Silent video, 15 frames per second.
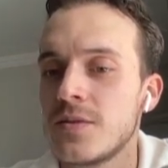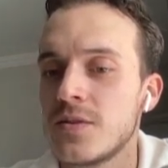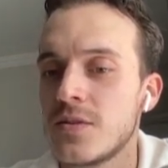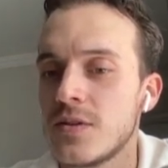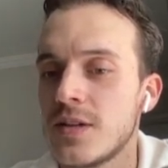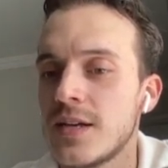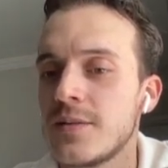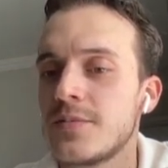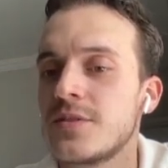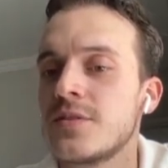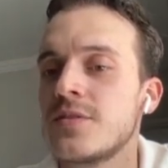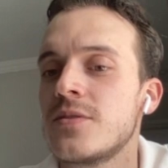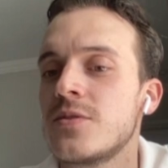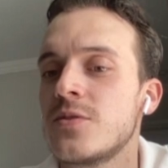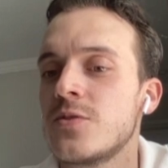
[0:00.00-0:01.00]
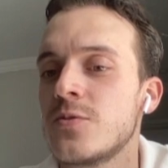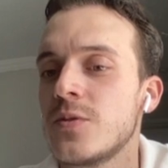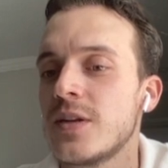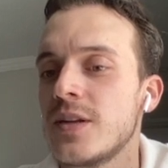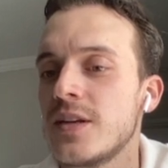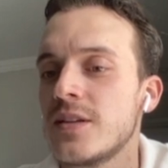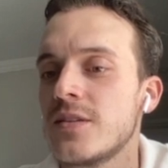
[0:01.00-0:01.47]
Collapse,
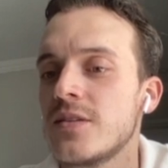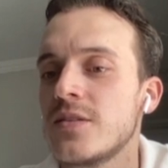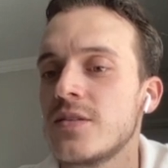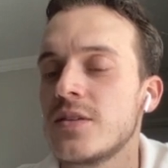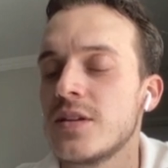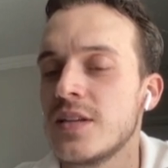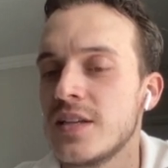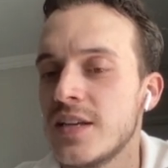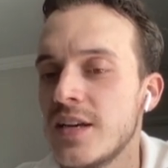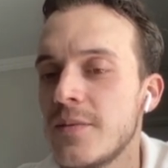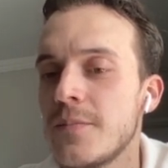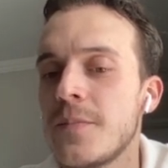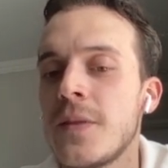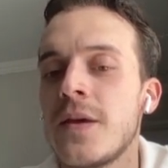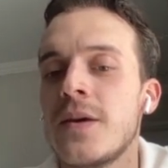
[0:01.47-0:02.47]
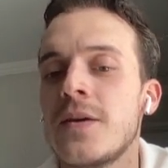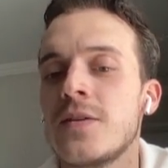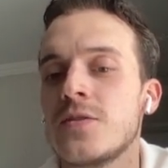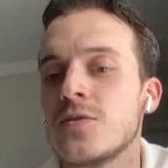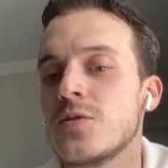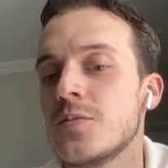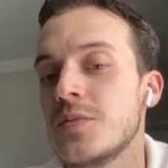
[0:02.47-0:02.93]
creating game,
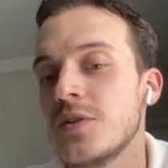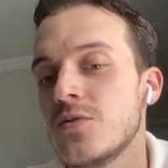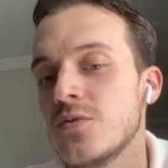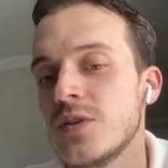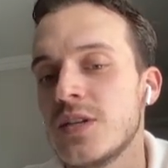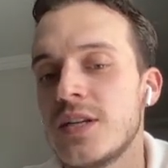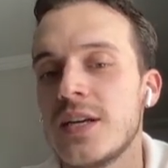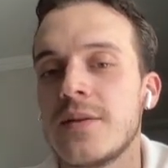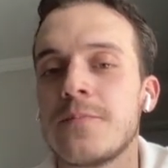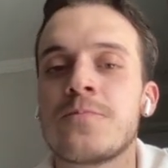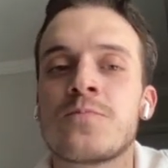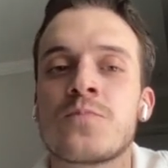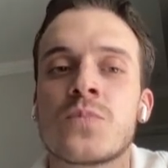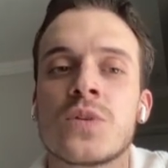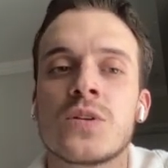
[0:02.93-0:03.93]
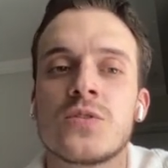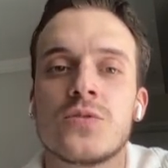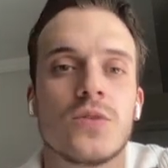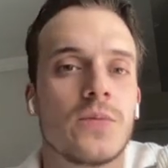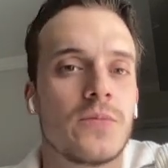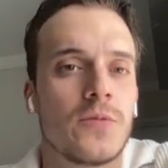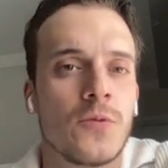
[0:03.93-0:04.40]
so P2E game,
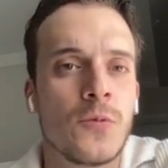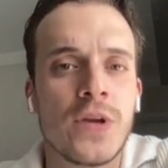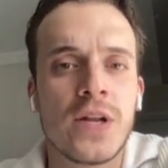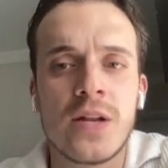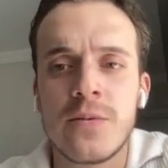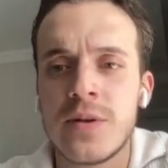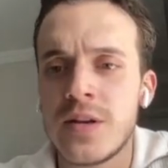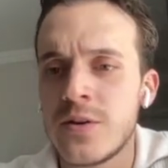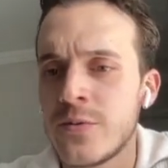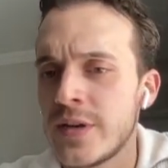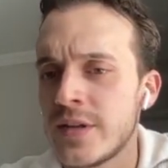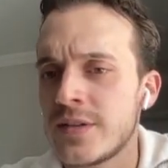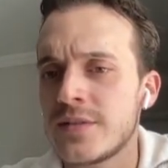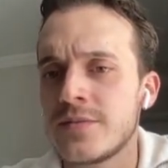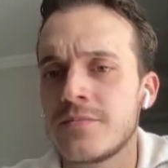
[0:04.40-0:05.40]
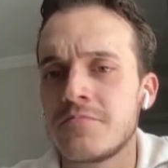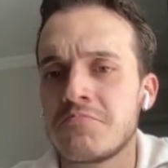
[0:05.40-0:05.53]
so um, really, really great